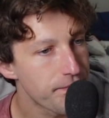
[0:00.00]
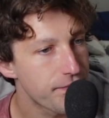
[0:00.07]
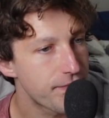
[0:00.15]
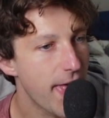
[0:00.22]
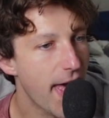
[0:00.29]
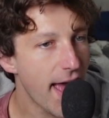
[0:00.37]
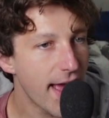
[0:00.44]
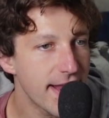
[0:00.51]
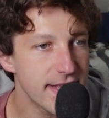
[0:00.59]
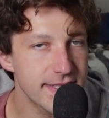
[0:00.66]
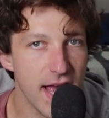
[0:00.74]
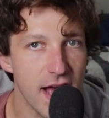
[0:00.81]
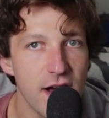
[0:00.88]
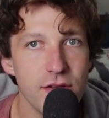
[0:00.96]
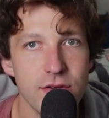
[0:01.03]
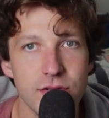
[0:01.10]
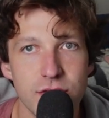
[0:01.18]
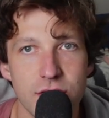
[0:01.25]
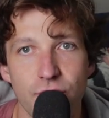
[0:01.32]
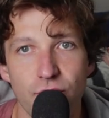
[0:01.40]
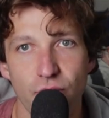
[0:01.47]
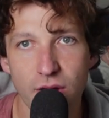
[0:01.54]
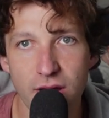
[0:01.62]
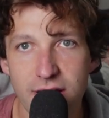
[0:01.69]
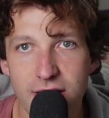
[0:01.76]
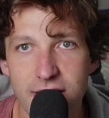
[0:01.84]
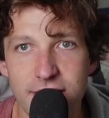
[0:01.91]
That is how you start
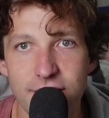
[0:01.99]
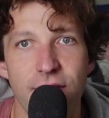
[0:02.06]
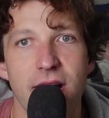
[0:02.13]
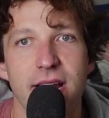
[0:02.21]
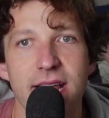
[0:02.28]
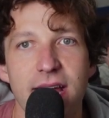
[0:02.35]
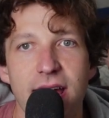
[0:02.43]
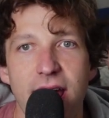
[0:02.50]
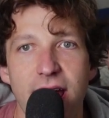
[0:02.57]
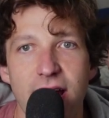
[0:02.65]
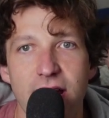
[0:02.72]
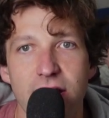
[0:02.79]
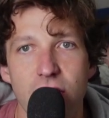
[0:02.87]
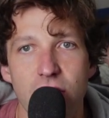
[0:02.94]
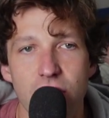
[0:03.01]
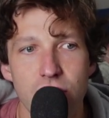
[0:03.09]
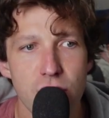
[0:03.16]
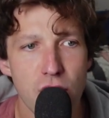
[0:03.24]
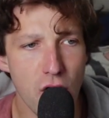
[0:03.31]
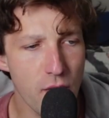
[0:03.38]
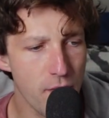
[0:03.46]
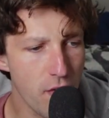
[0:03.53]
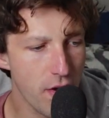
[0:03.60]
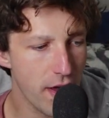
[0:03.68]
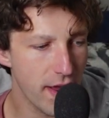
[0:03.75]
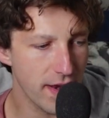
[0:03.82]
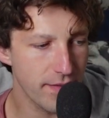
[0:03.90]
really defining it, and
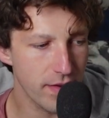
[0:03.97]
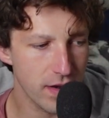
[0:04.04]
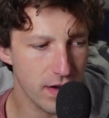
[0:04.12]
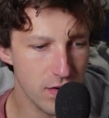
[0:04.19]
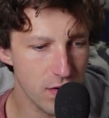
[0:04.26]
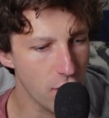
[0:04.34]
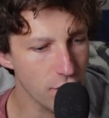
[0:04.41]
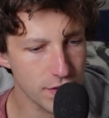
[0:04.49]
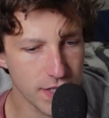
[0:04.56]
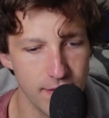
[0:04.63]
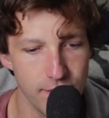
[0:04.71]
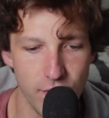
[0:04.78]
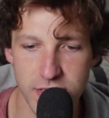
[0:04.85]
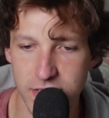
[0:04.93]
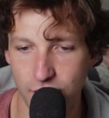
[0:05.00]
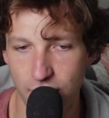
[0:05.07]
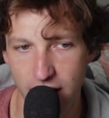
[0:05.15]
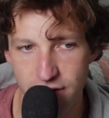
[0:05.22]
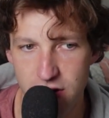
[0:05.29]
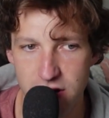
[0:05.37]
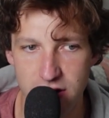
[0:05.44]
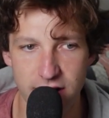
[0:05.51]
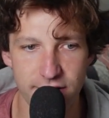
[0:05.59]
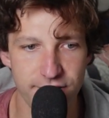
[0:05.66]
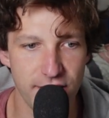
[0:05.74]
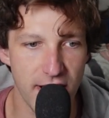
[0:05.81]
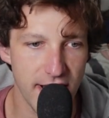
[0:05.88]
in no time whatsoever, you're going to
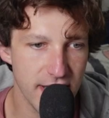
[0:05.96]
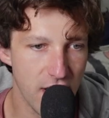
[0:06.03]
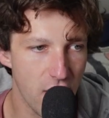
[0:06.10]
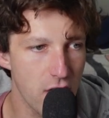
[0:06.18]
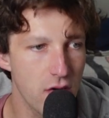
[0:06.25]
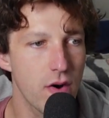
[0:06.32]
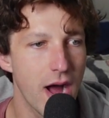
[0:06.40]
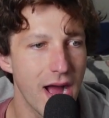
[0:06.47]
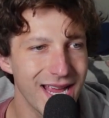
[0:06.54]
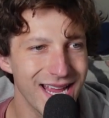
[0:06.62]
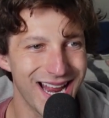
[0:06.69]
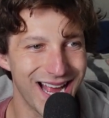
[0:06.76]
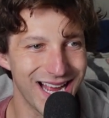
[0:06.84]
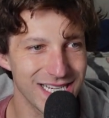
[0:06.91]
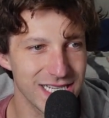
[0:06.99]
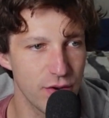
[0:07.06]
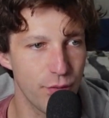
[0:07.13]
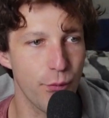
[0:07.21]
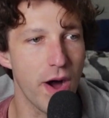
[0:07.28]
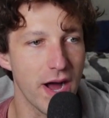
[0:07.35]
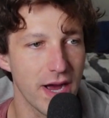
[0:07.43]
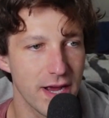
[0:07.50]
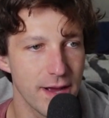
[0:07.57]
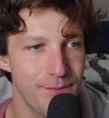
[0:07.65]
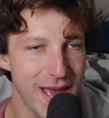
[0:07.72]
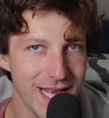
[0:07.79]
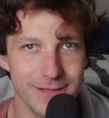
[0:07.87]
find, oh, I can actually walk a
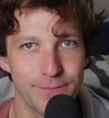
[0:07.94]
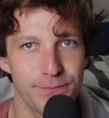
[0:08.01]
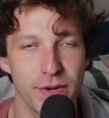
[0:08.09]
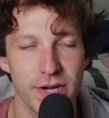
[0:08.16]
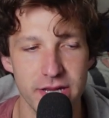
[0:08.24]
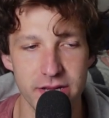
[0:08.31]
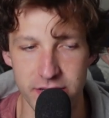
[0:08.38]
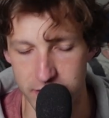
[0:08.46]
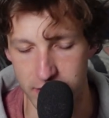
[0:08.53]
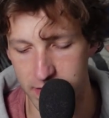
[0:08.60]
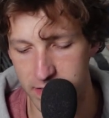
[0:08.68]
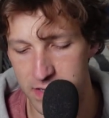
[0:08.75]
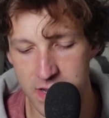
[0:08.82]
bass pretty good.